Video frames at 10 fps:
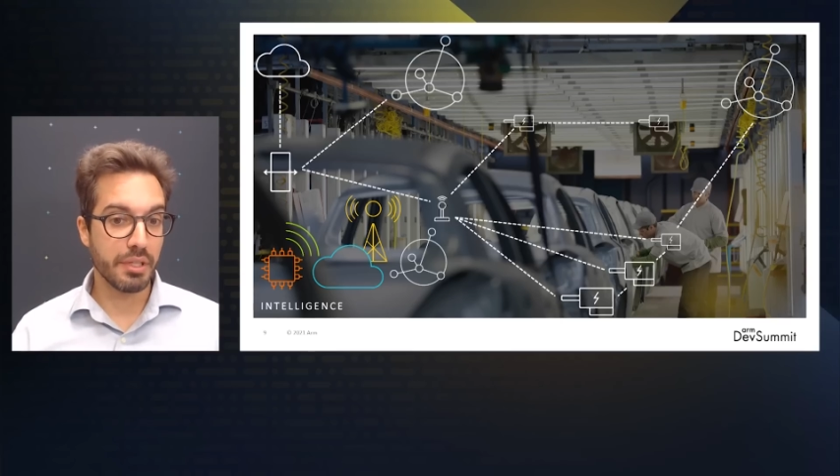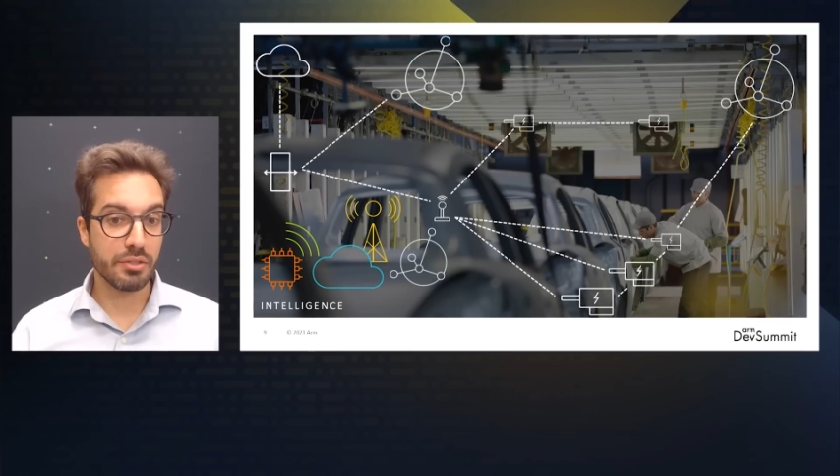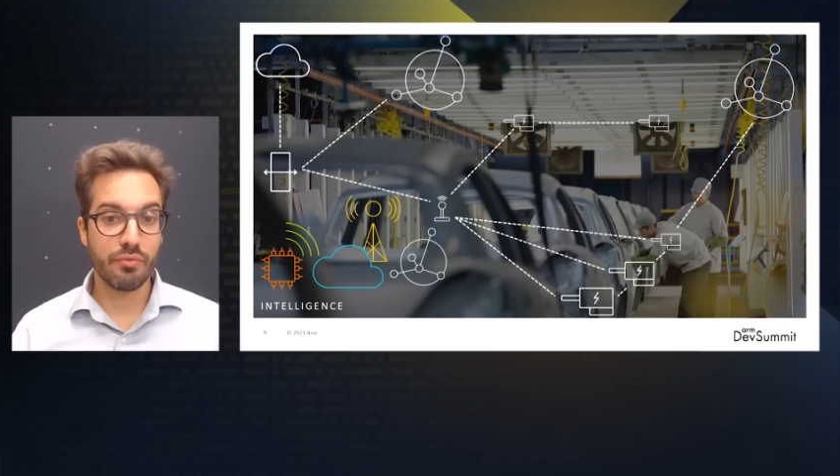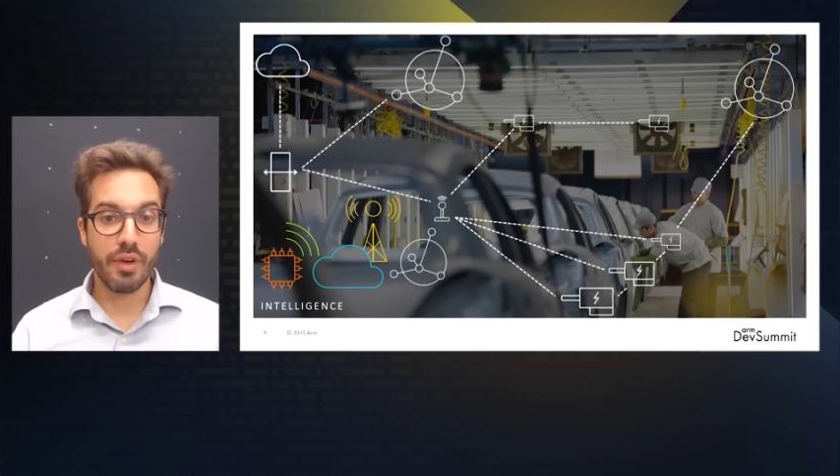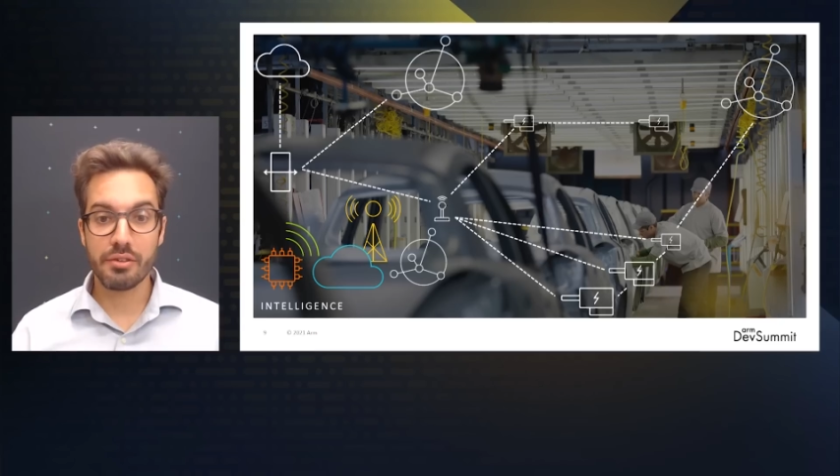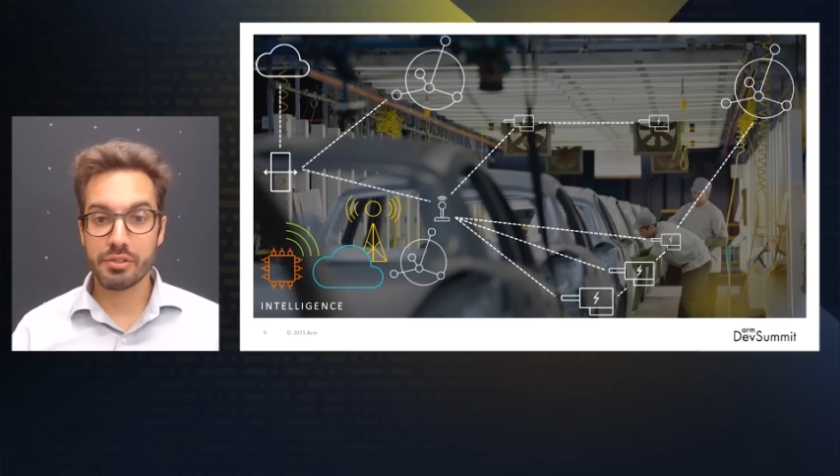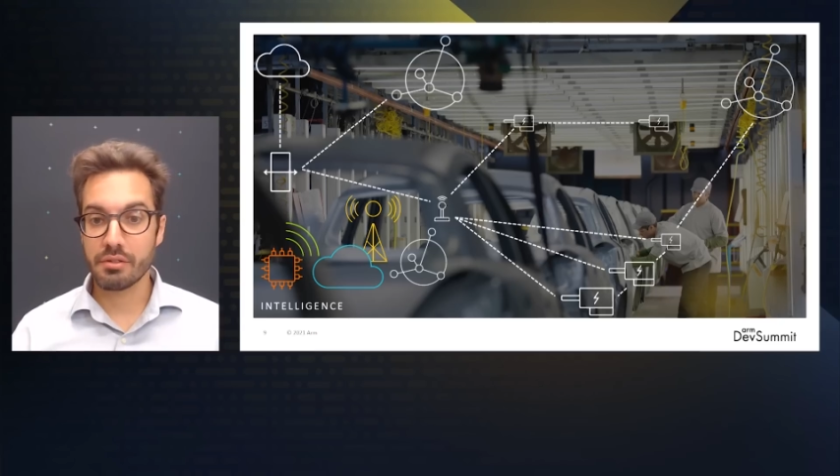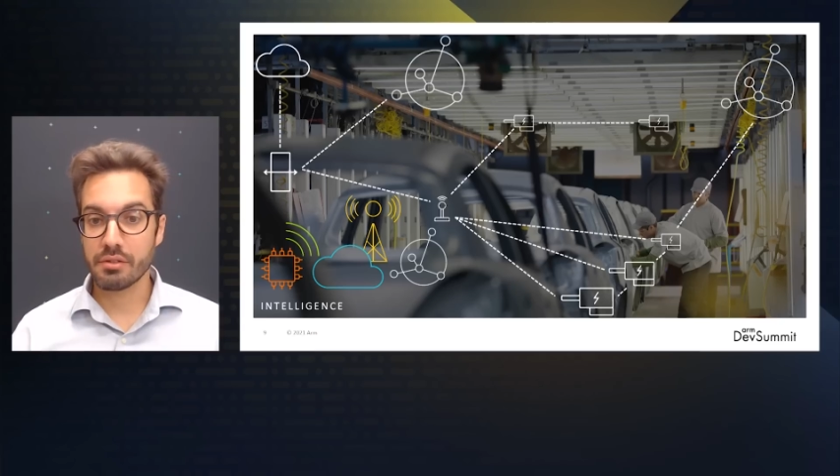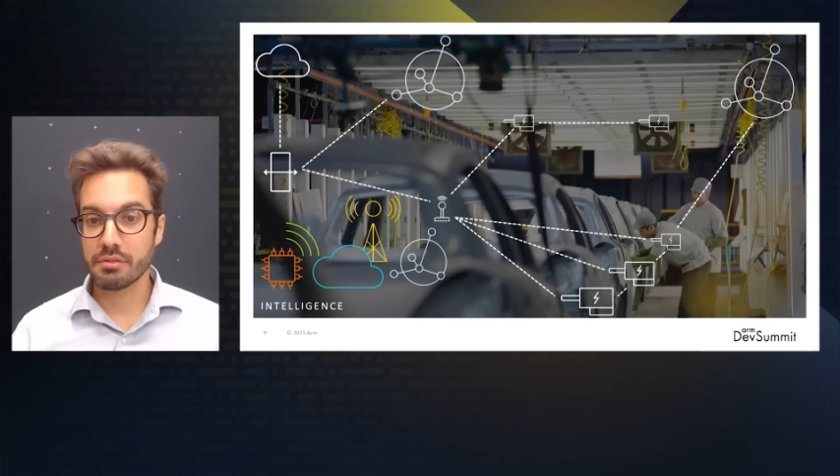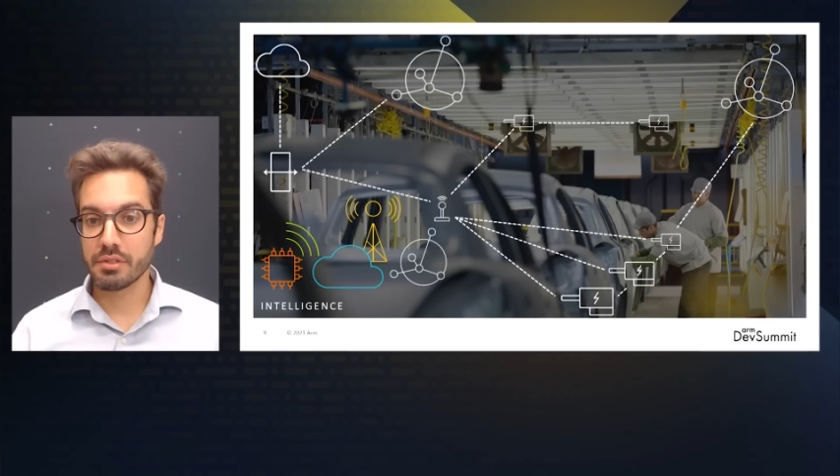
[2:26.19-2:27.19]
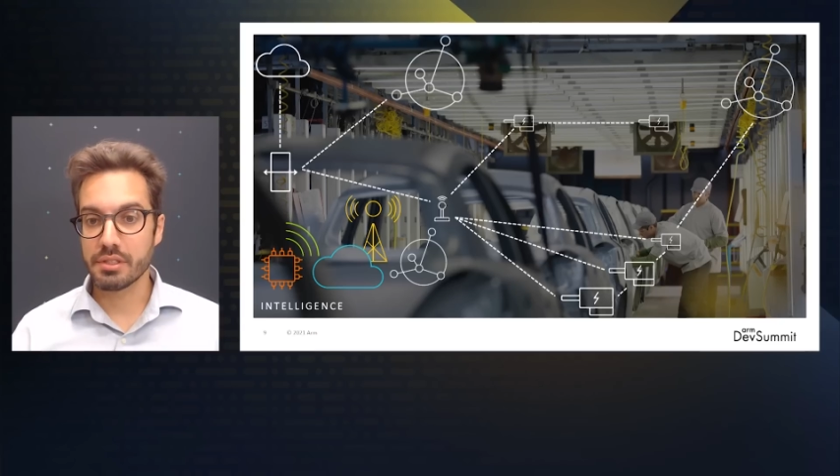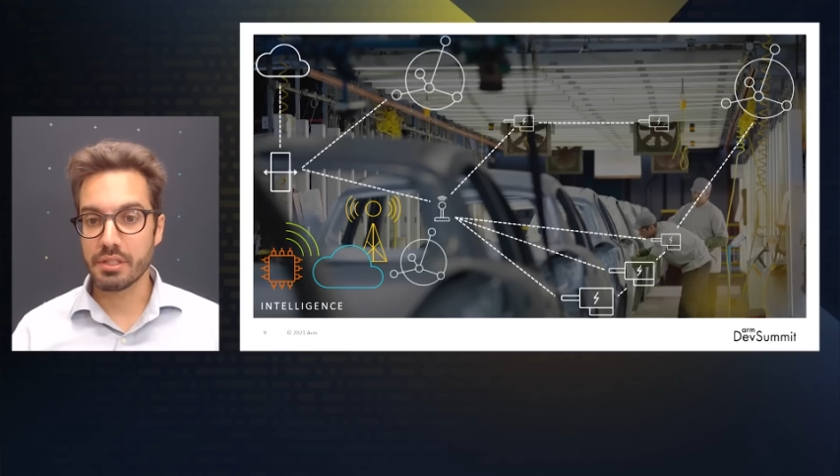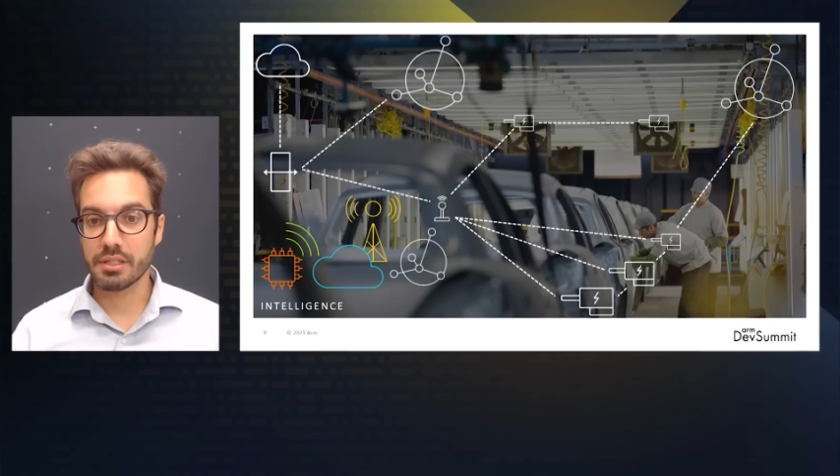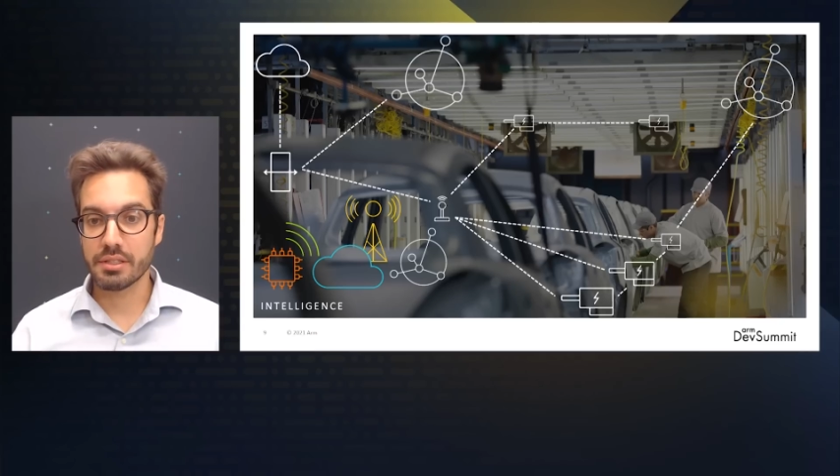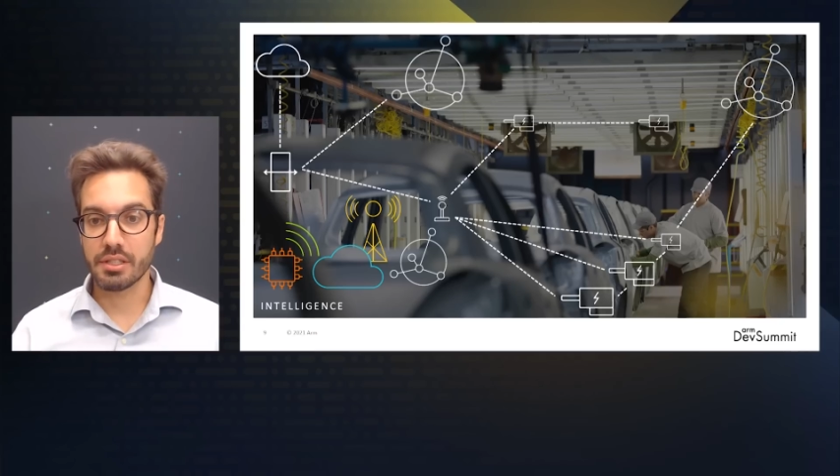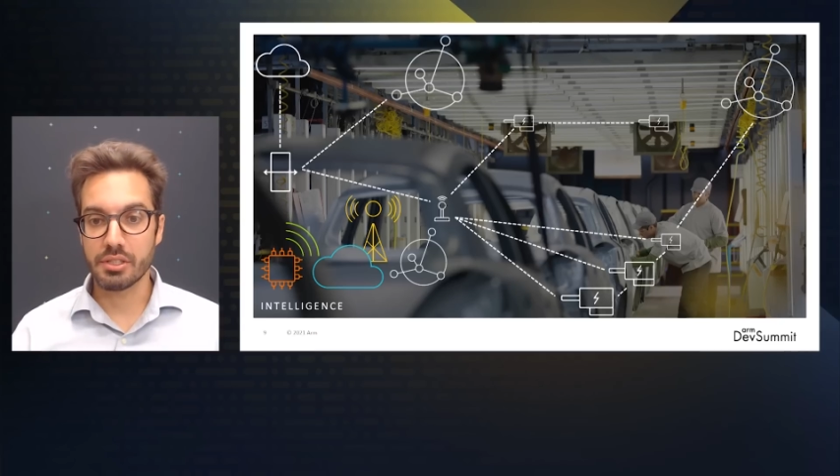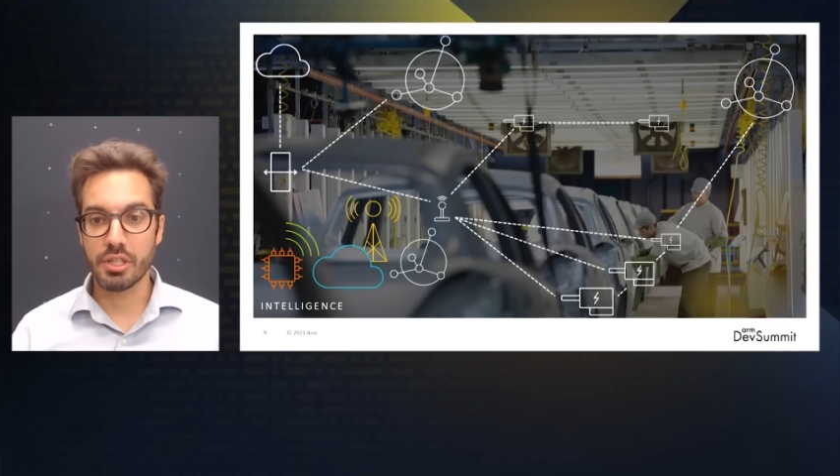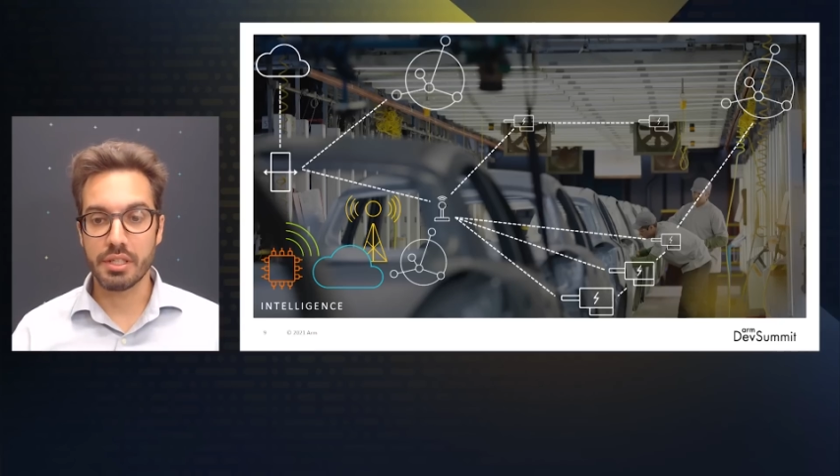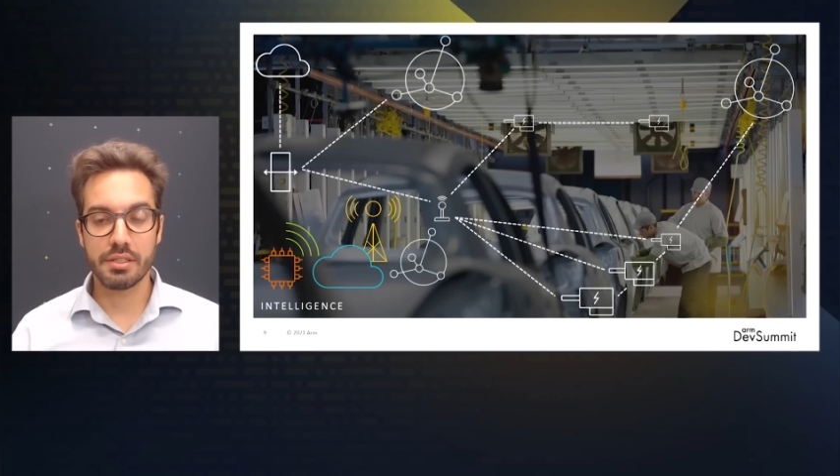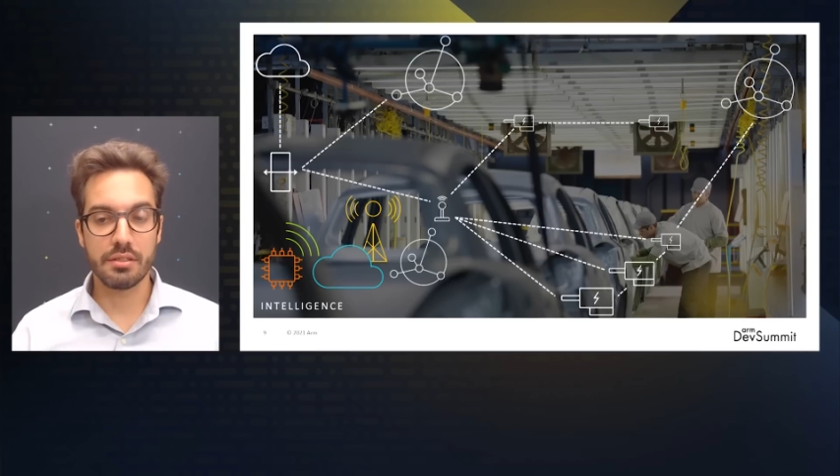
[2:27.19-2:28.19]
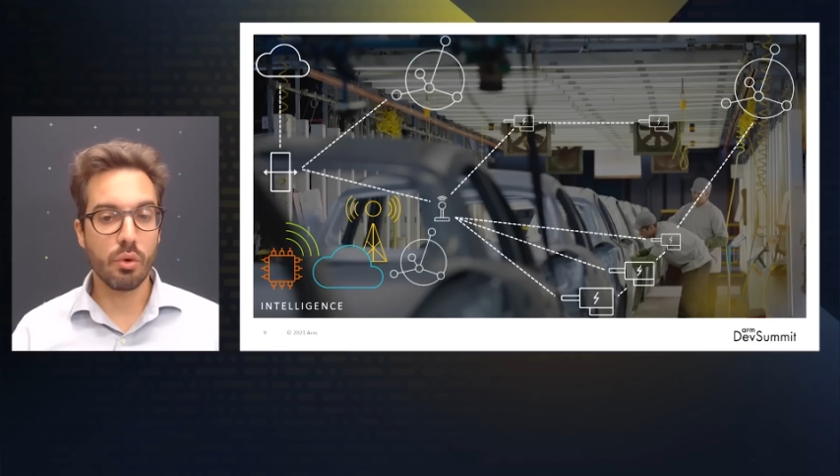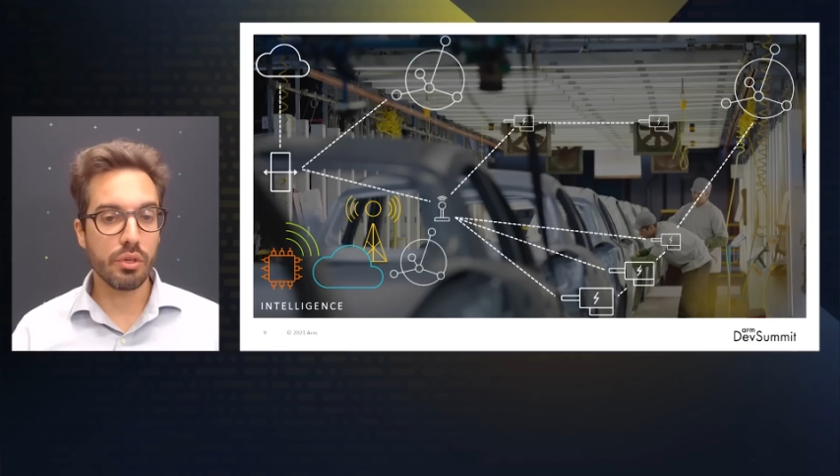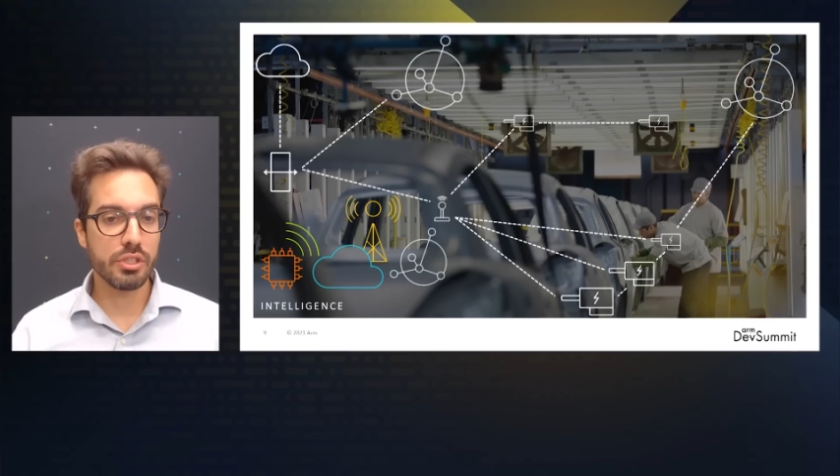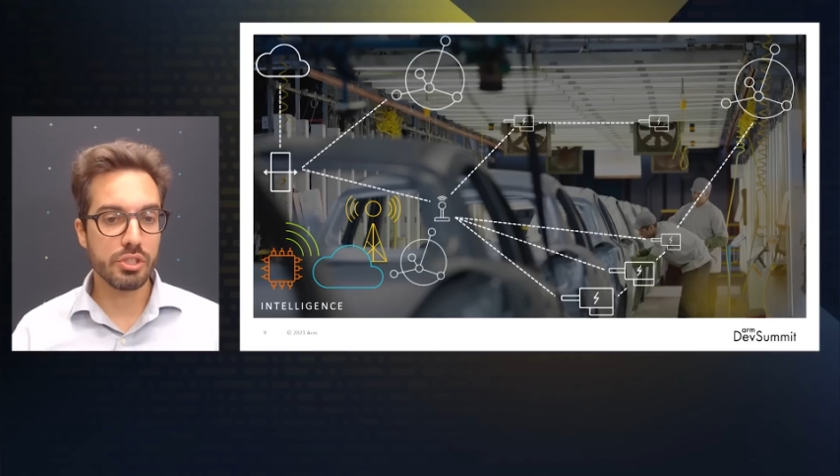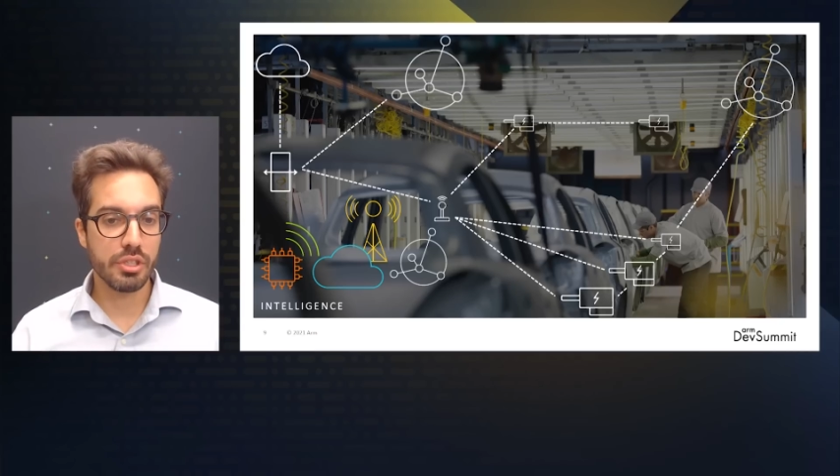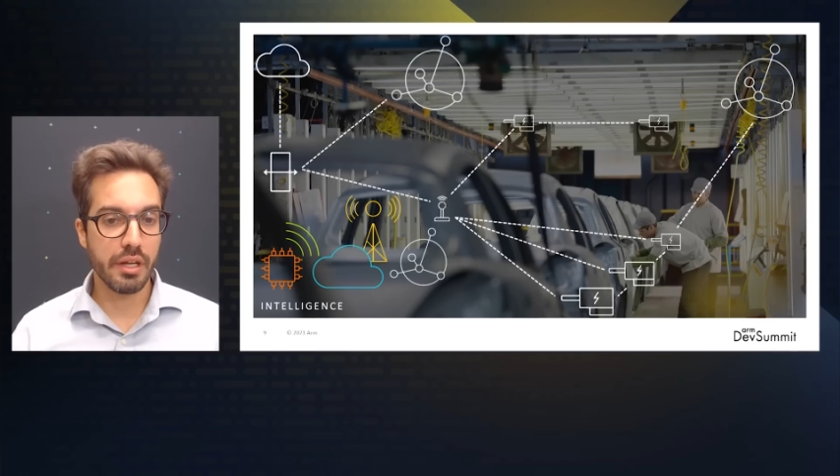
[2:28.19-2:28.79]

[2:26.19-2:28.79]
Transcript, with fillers: based on various characteristics such as knowledge